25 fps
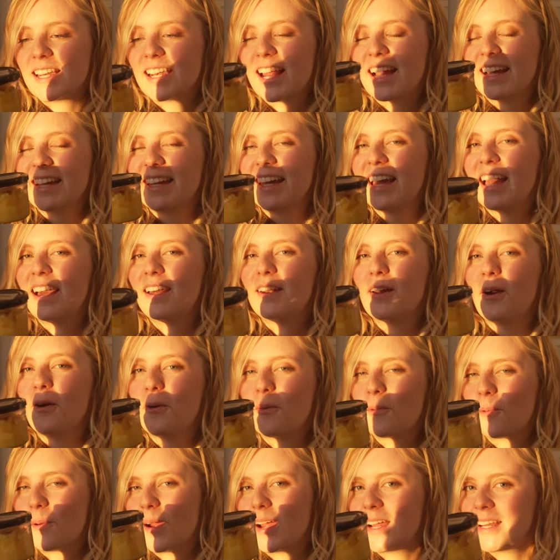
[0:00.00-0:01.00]
And I
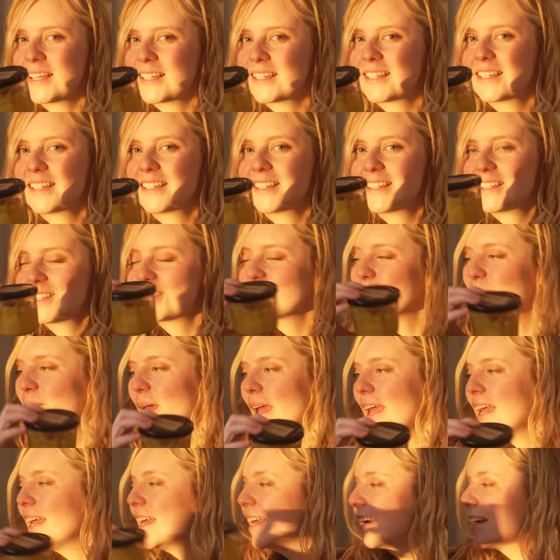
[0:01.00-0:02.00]
cannot wait to
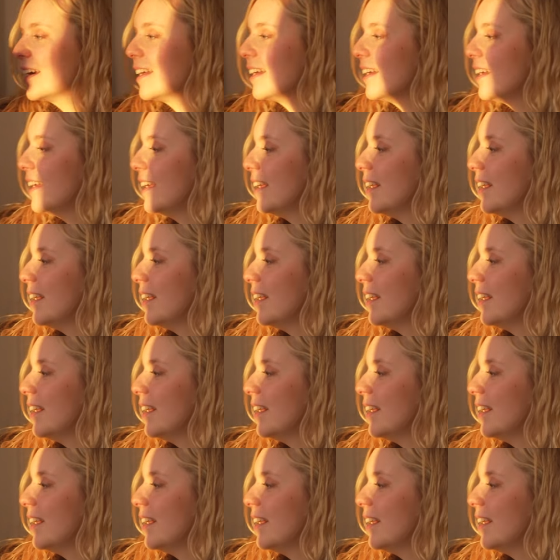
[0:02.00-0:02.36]
make